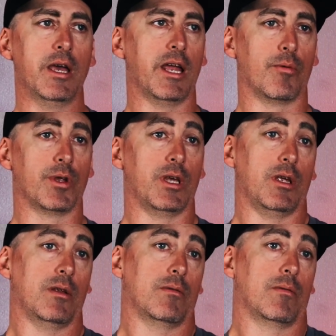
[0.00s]
And it
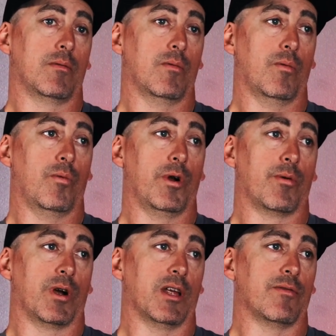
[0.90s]
really, we
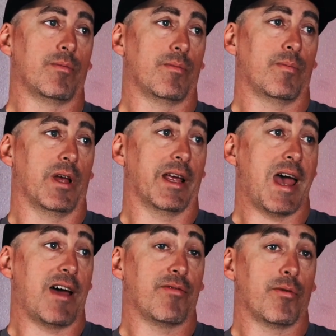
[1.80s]
were given like
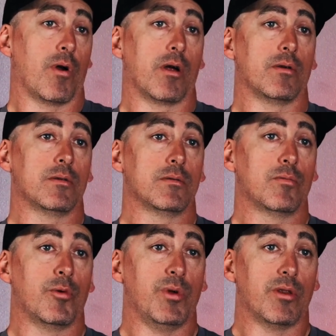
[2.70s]
half throttle
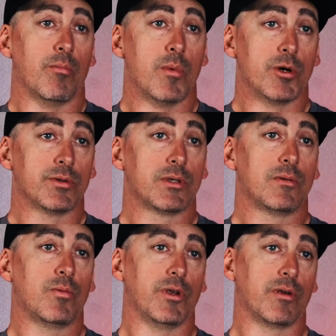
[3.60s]
would be the
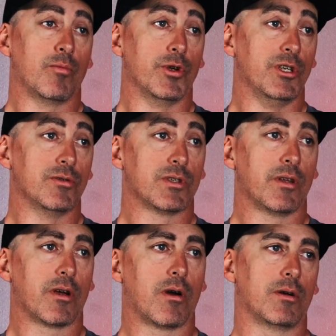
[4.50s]
most we would use on
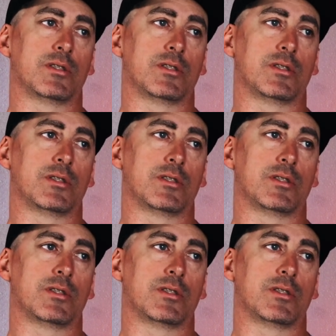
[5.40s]
that car.